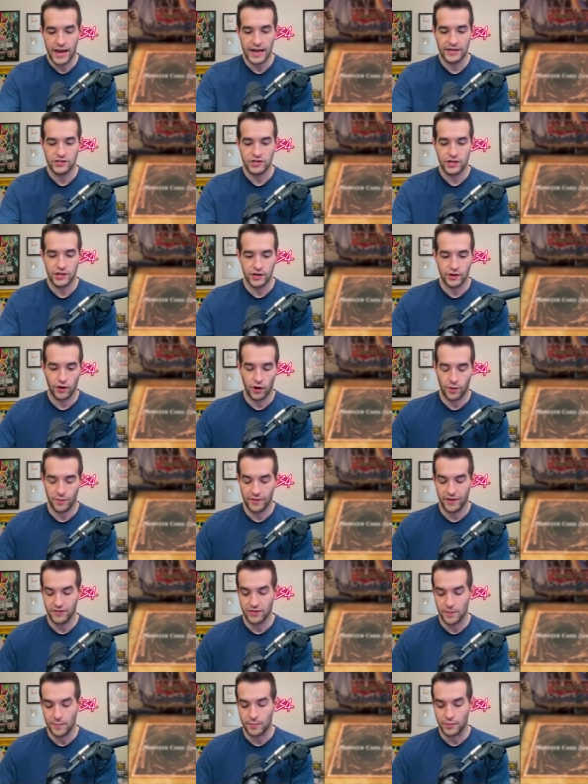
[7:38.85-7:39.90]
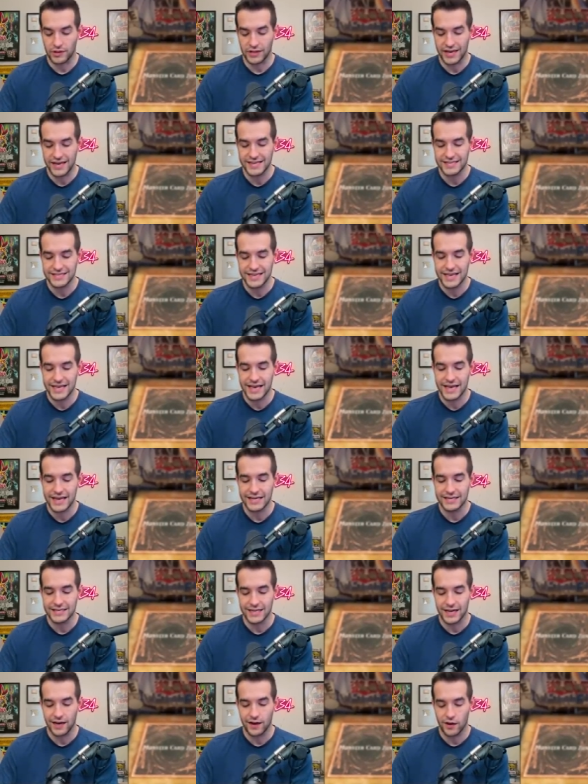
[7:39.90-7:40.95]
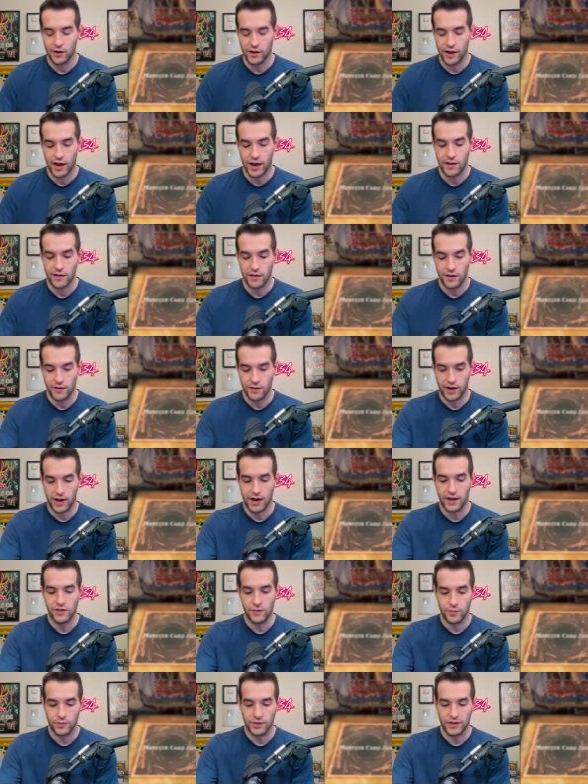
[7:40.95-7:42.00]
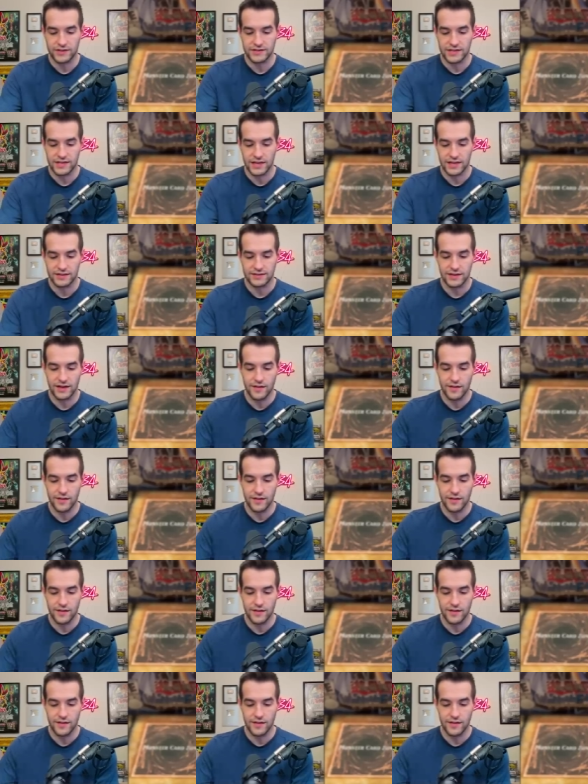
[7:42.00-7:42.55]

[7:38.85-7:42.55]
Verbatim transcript: H Heated Heart. We got the Blazing heat. Uh, okay, okay, the Blazing heat.